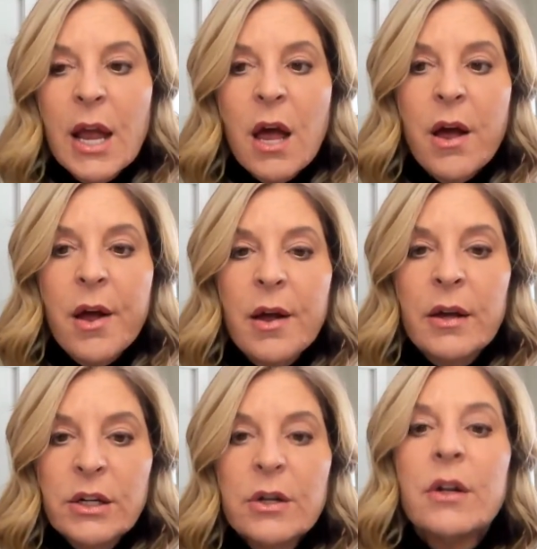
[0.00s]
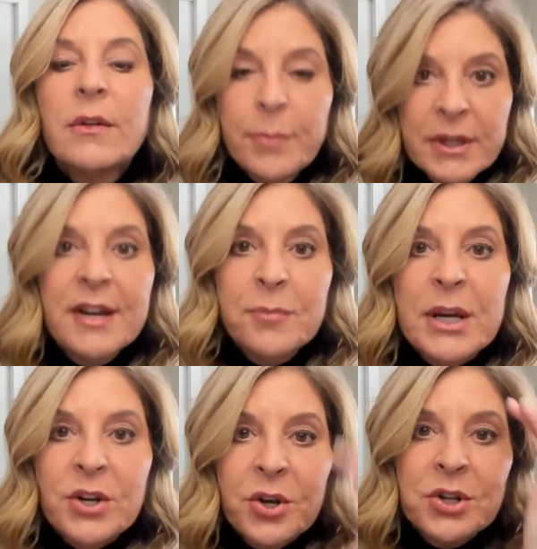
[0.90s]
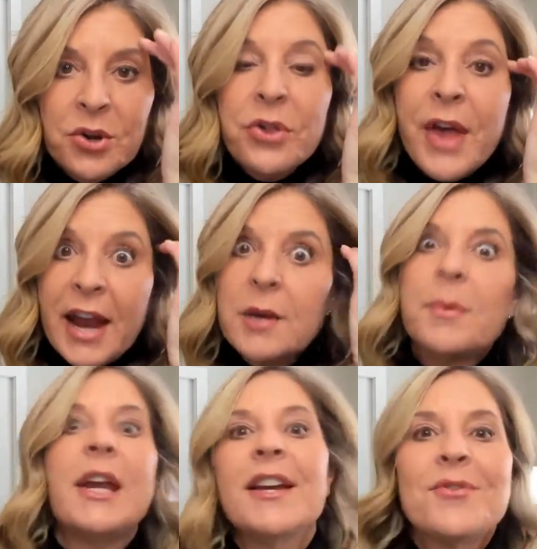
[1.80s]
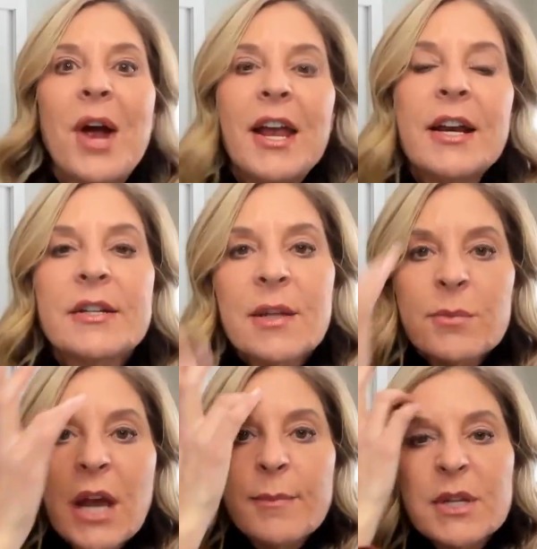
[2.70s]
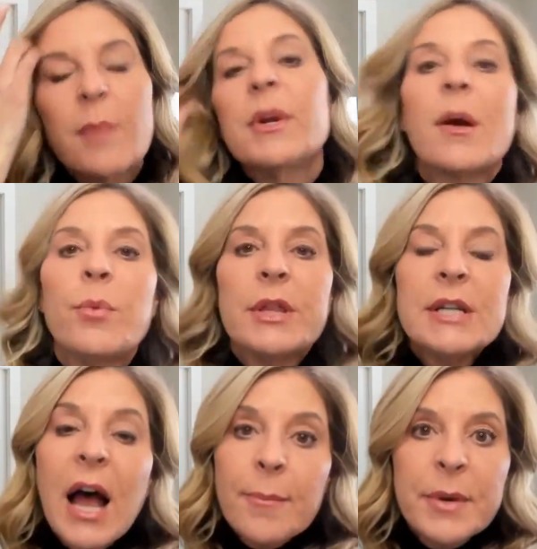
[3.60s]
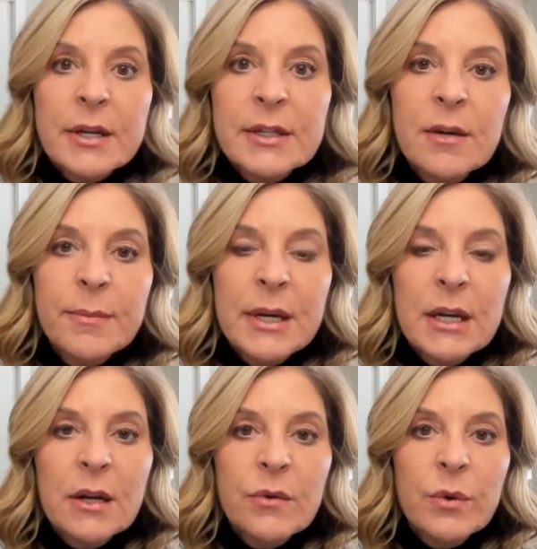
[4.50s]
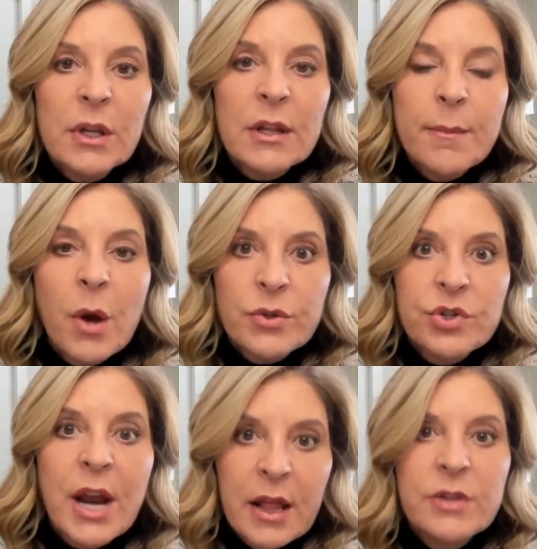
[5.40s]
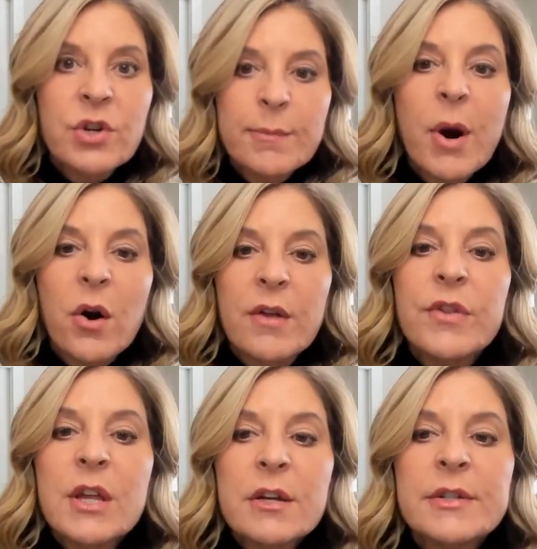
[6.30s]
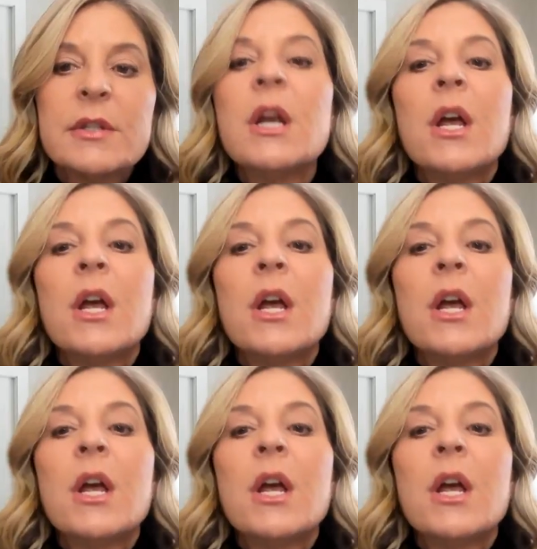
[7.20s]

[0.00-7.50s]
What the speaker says: Believe me, you'll thank me, right? Because sometimes coming up with the topics can be really the most challenging part of this.